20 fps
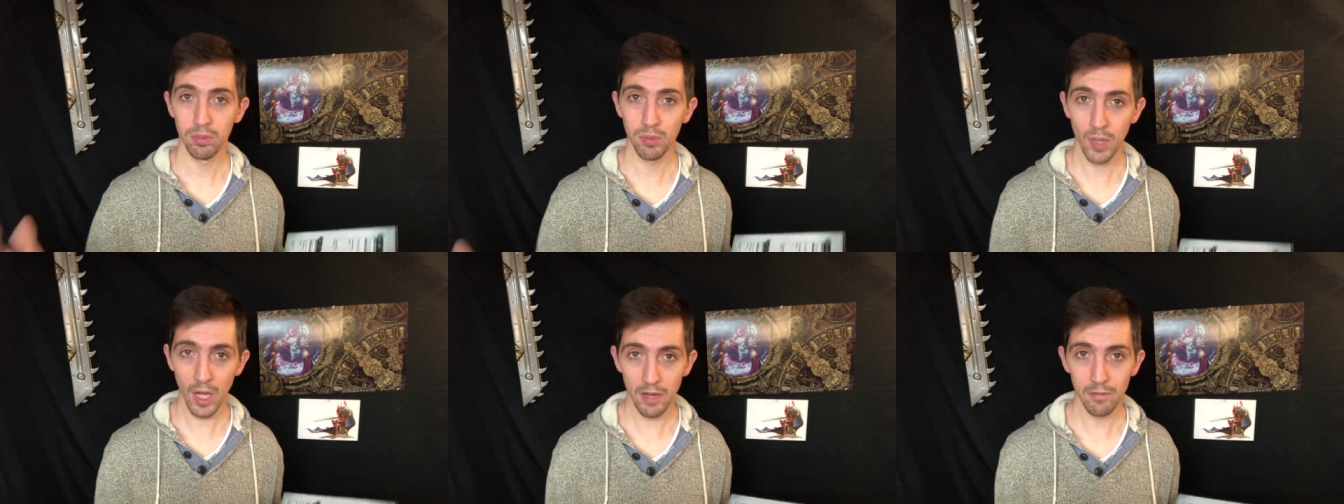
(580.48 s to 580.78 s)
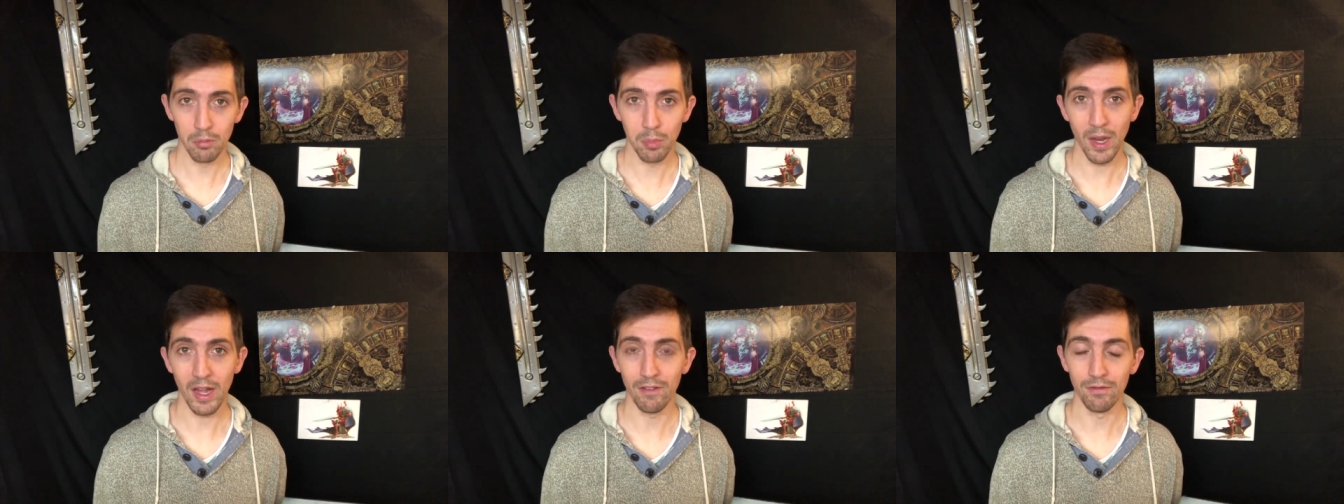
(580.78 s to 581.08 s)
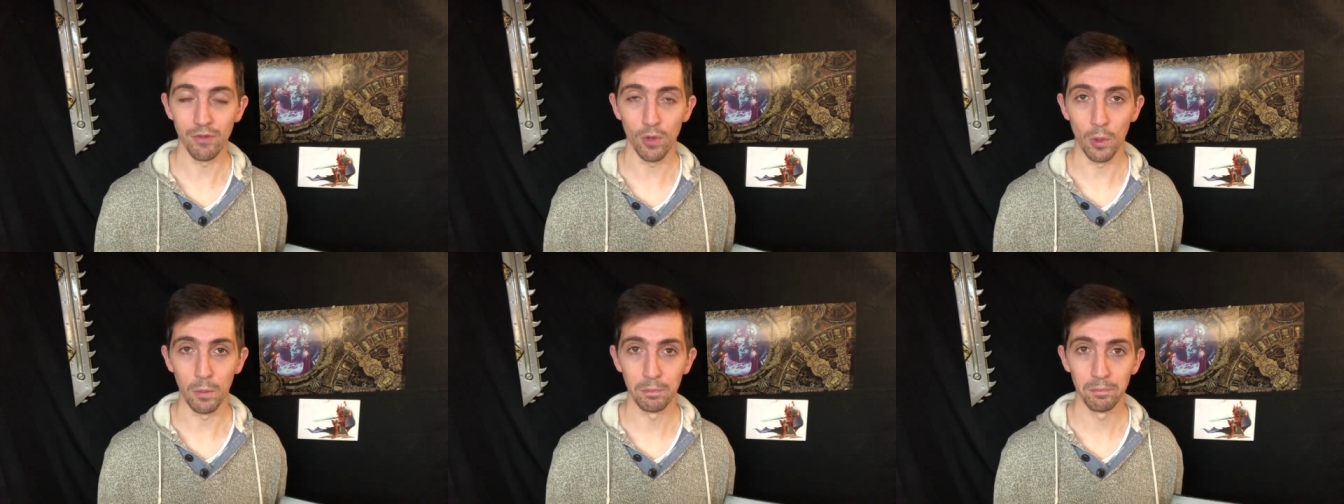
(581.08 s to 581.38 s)
gun
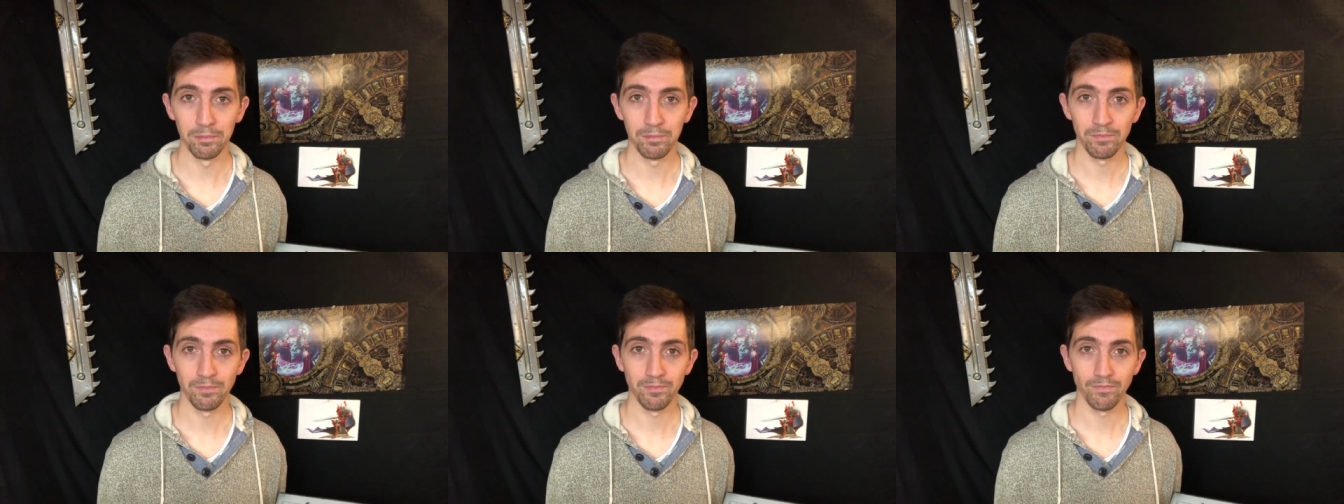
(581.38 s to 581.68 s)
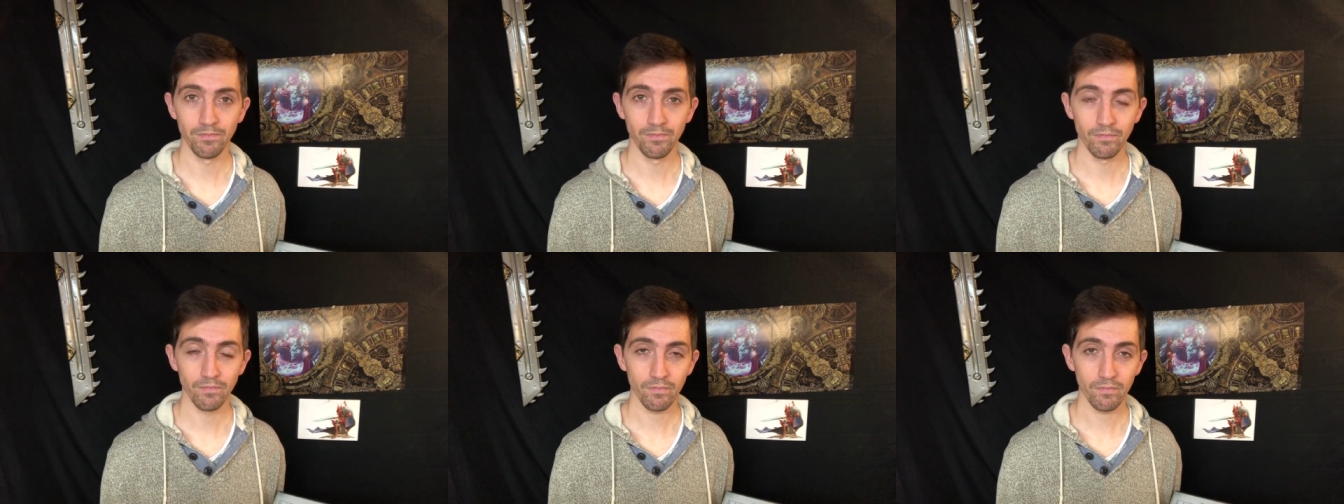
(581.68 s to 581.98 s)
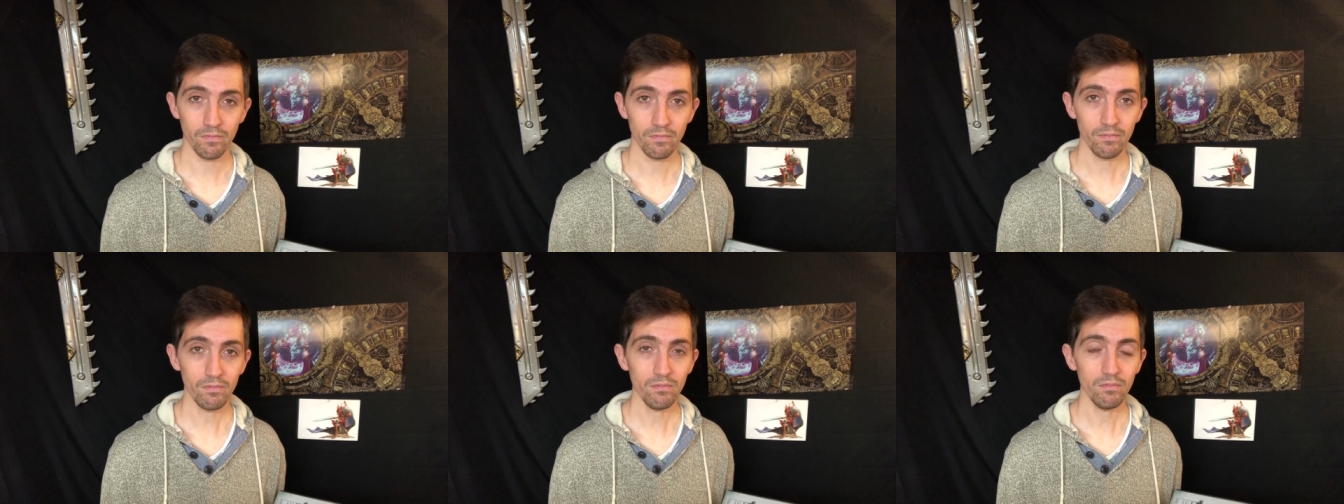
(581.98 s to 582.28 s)
platform.
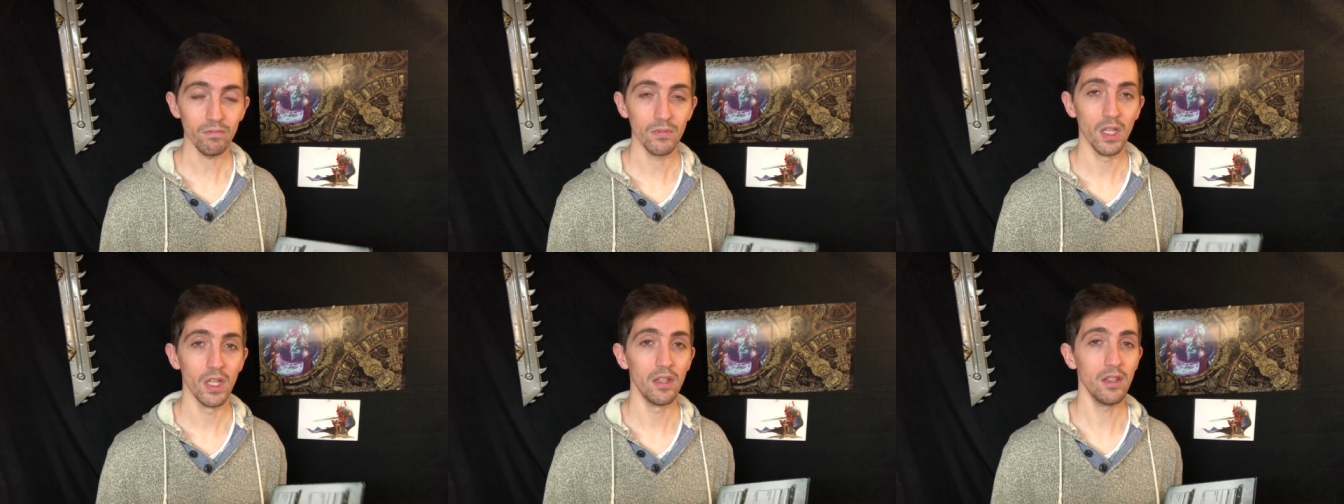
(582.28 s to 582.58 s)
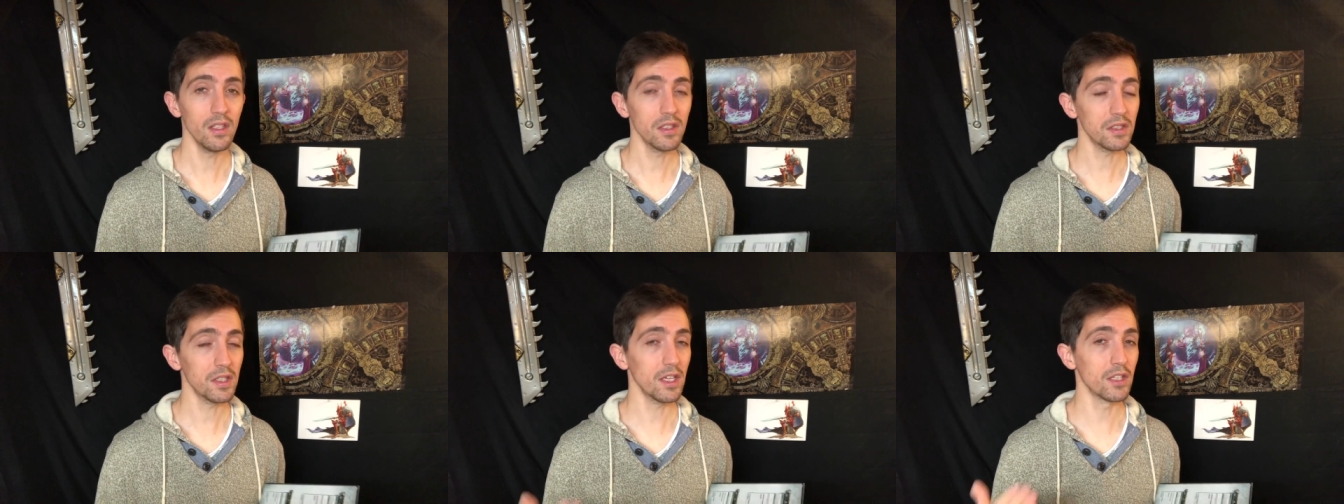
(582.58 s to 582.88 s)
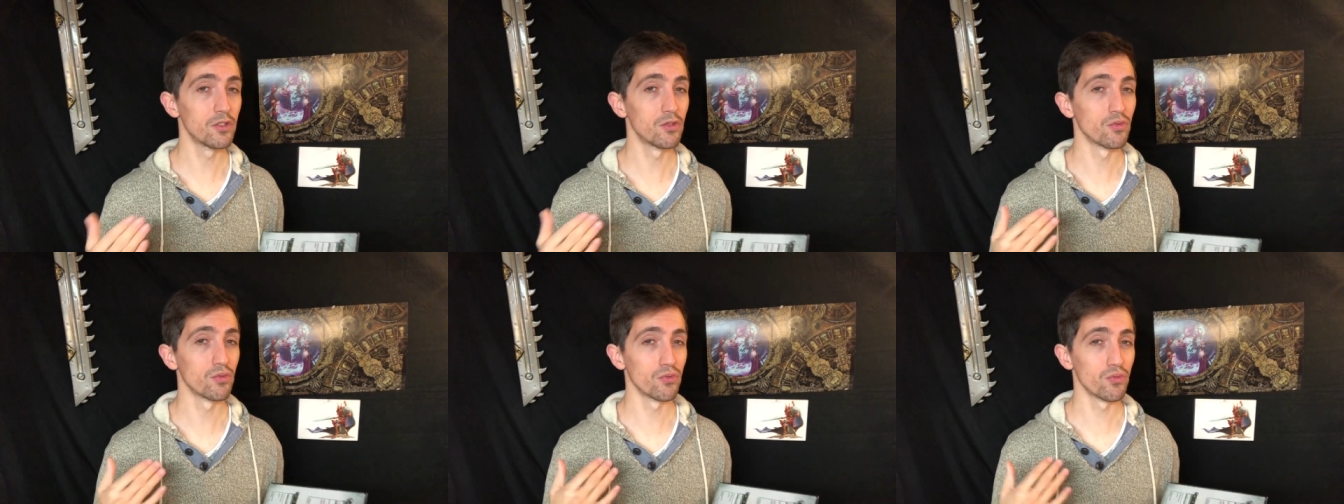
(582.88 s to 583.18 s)
This
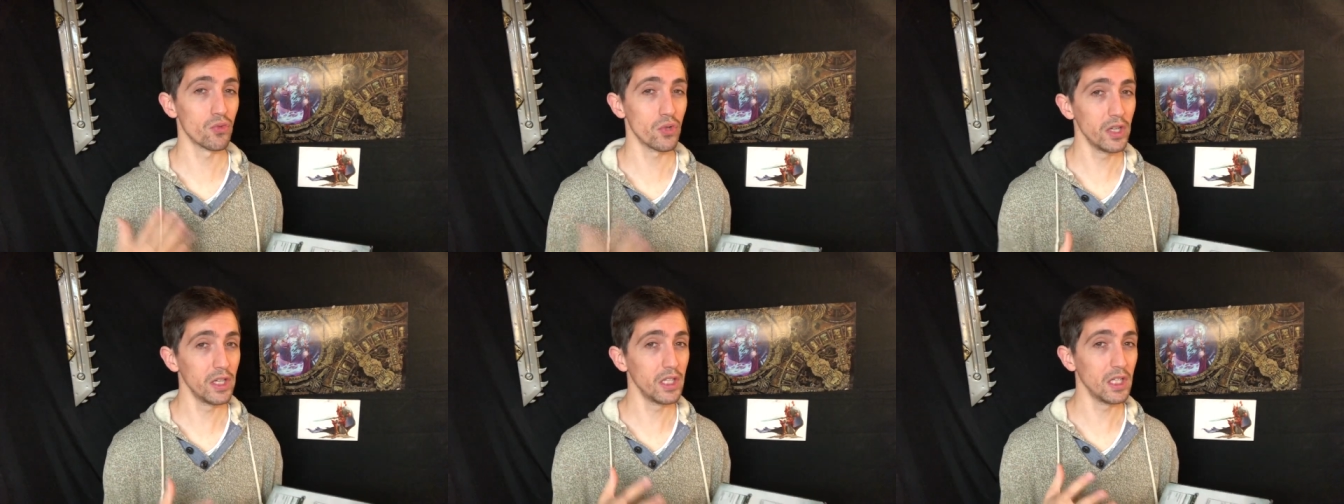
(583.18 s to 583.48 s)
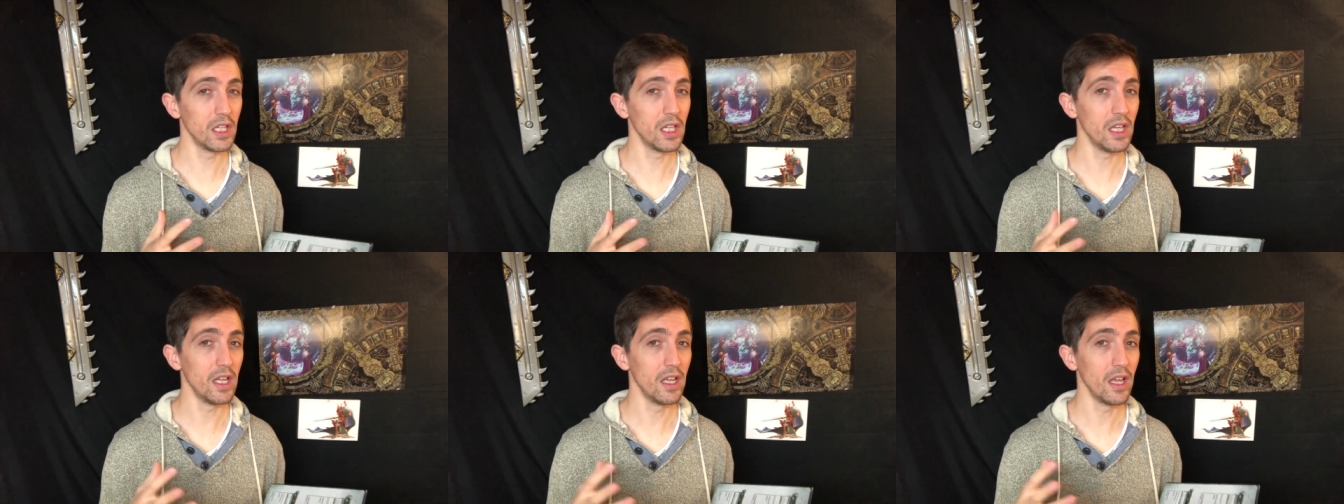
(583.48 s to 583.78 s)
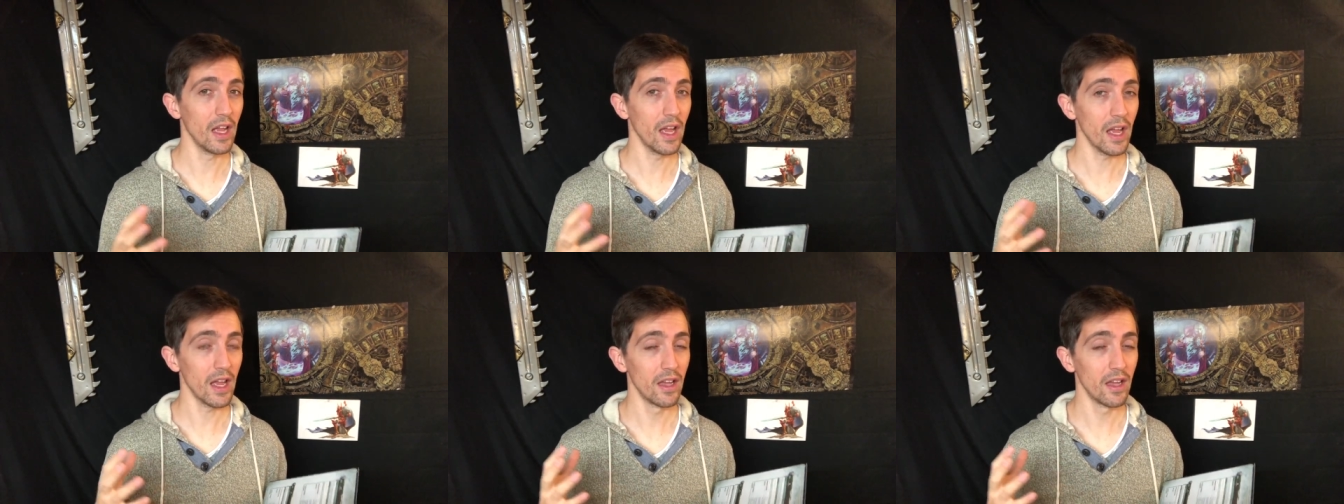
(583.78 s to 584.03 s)
gets really